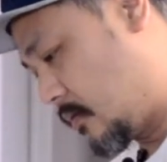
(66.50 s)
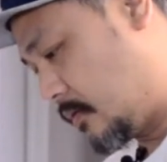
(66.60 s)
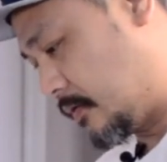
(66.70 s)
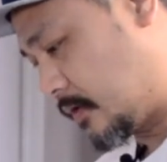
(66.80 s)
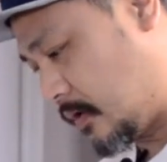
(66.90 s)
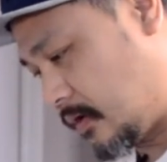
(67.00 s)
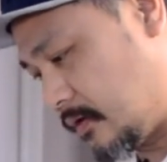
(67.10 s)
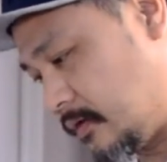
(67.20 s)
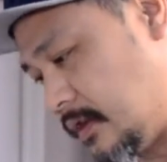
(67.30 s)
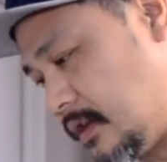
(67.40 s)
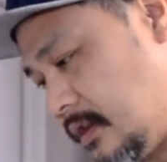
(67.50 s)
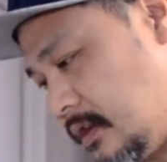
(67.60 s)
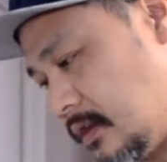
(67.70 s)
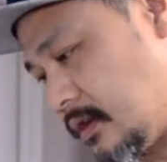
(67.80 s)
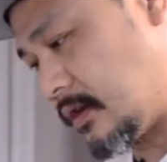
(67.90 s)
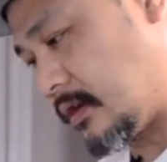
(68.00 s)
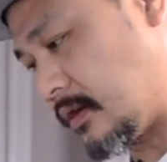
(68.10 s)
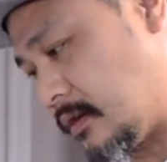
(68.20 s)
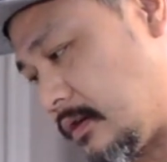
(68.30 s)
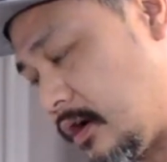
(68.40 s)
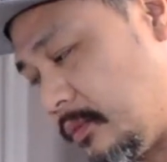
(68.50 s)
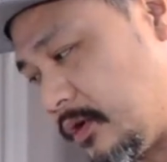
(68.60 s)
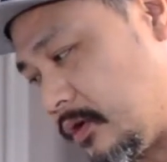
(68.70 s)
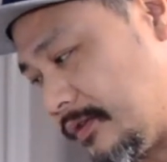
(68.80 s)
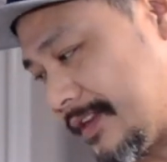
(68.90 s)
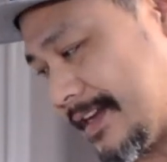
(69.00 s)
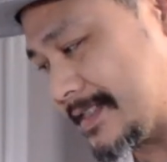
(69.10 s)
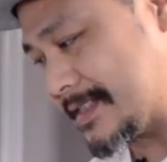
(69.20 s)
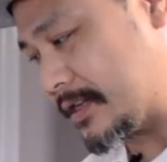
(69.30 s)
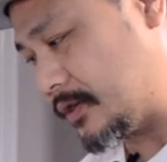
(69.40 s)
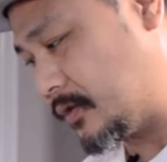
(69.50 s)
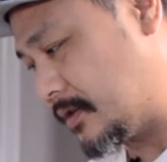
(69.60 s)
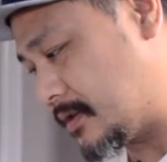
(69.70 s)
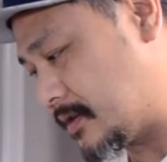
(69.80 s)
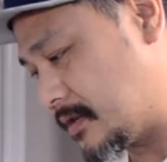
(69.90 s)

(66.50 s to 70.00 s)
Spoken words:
it's got the Commodore dataset unit,